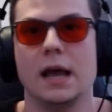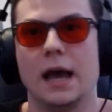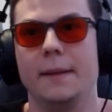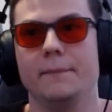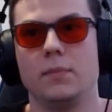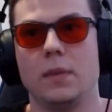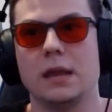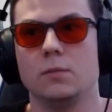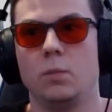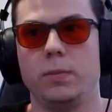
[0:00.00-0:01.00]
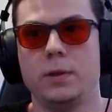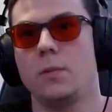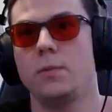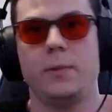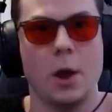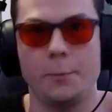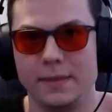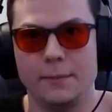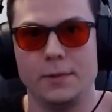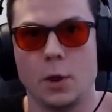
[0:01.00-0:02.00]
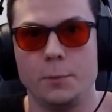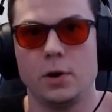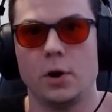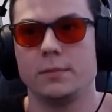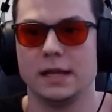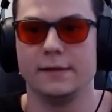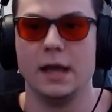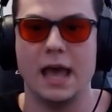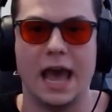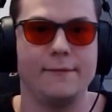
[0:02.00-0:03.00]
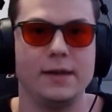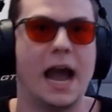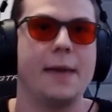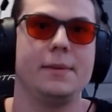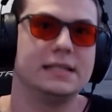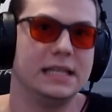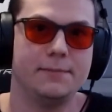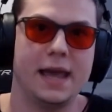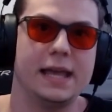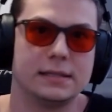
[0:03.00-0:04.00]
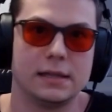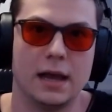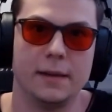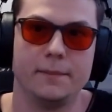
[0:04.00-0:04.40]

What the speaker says: And we open them with open arms of having IBC based,